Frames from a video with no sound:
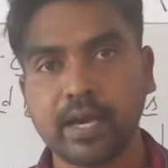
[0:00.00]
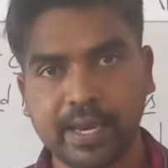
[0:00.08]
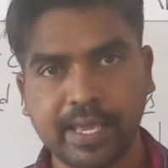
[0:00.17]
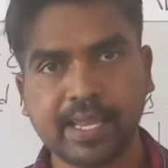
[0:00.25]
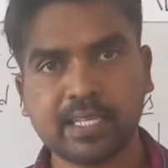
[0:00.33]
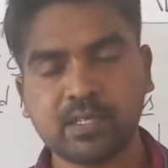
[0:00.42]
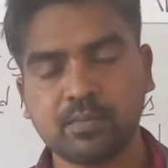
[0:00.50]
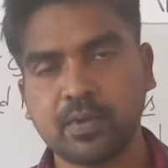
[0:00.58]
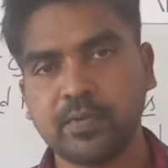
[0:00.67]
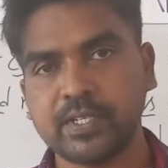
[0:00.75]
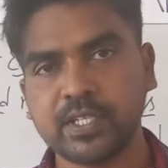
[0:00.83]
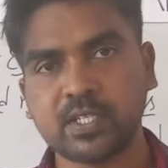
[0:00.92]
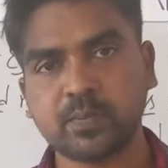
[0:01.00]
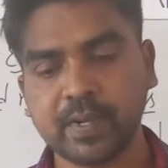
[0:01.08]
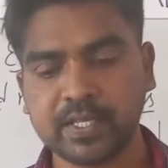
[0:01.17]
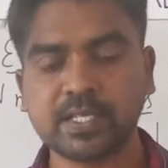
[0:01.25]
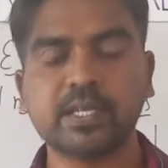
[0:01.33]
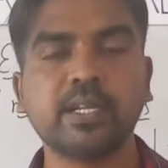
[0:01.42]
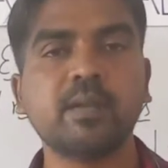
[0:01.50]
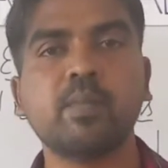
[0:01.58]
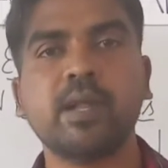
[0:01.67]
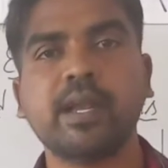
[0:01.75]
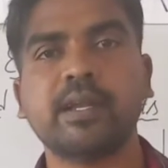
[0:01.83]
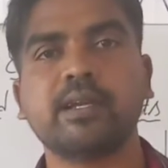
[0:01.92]
organism which is present in
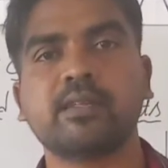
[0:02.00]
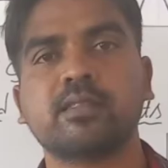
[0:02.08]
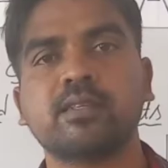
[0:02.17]
planet Earth.